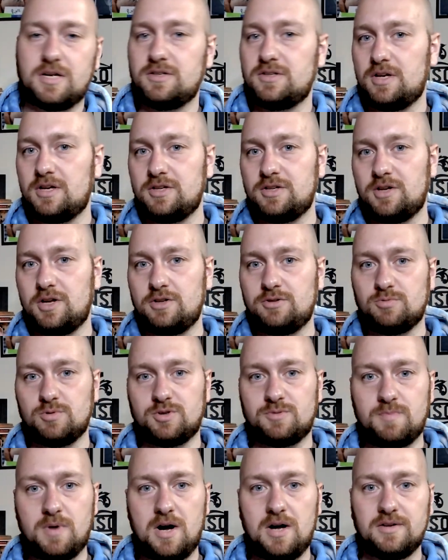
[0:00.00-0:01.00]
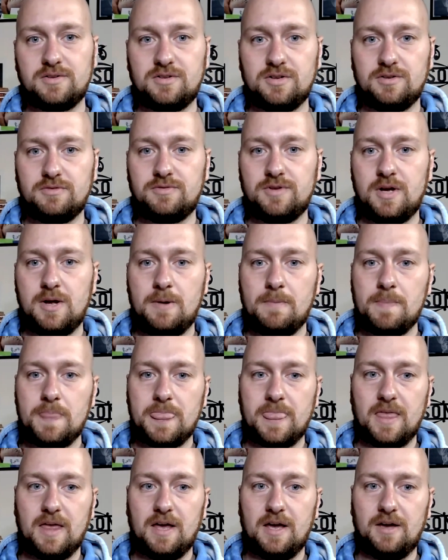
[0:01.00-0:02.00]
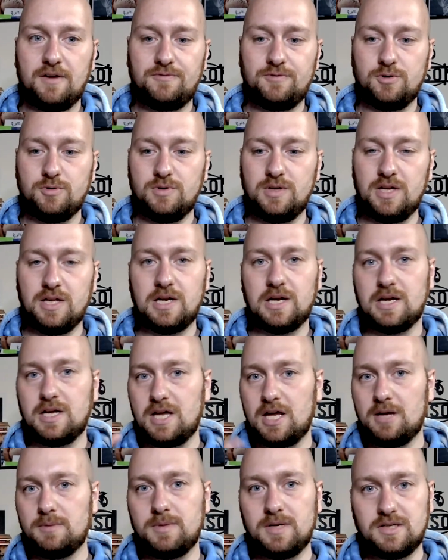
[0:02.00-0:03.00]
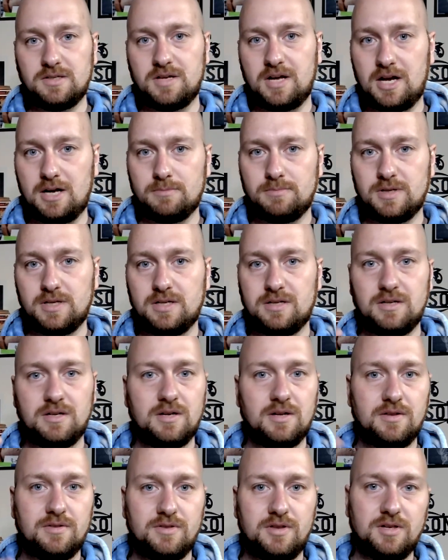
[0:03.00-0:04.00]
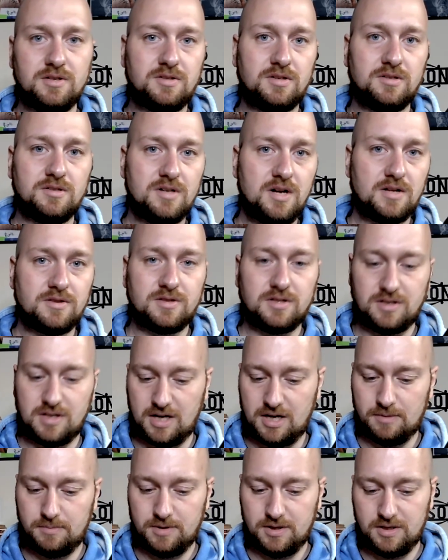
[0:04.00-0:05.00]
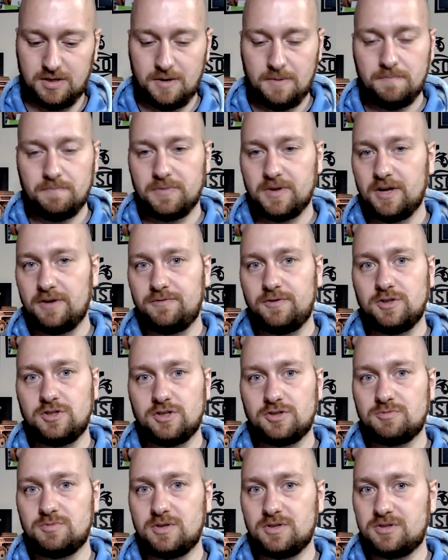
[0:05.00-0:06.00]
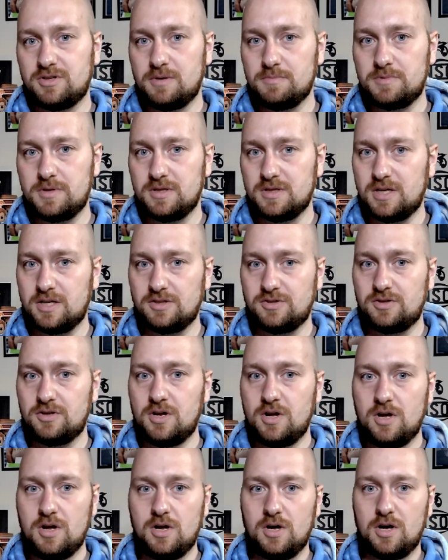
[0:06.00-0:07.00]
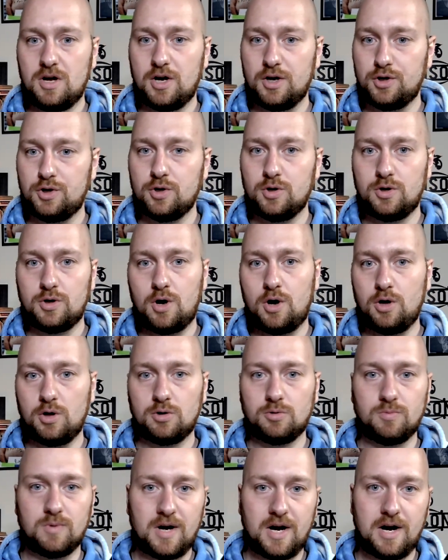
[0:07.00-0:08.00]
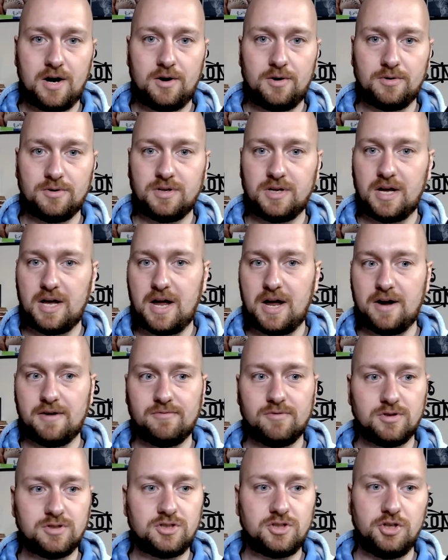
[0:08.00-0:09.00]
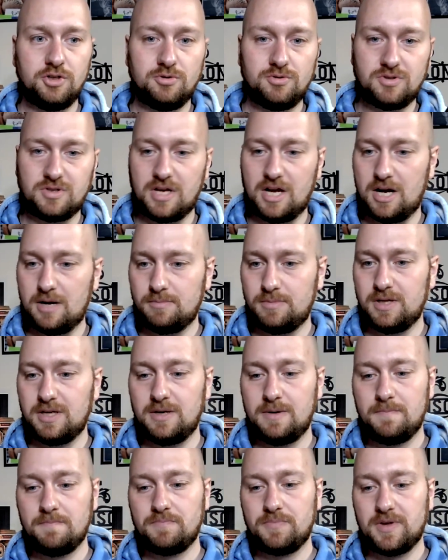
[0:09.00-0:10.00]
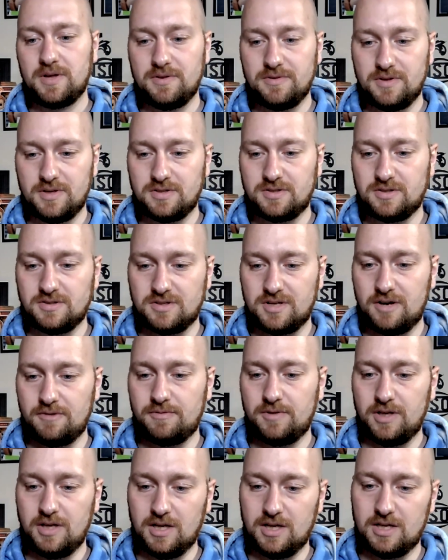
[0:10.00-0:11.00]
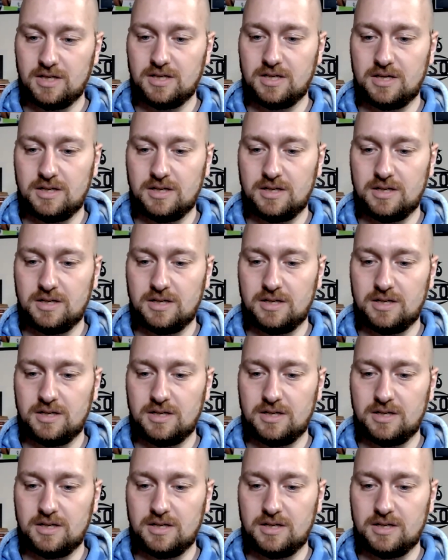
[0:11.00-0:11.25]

It's responsive. If you need a gaming tablet, this is not the tablet. If you just want something that's a good all-around average use tablet, this is definitely it.